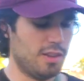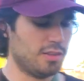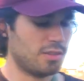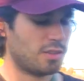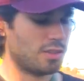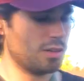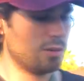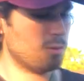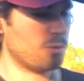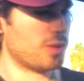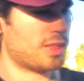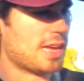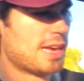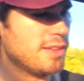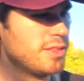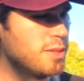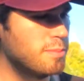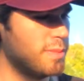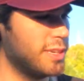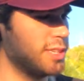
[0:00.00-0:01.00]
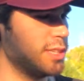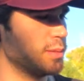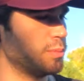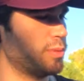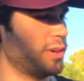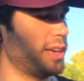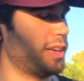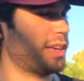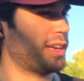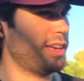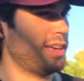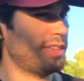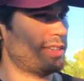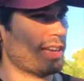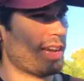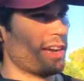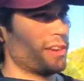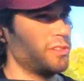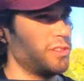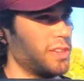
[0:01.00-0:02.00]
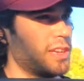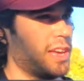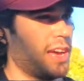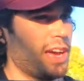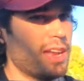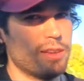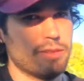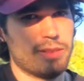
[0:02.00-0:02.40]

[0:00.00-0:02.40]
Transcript: So without the muzzle brake, it's actually kind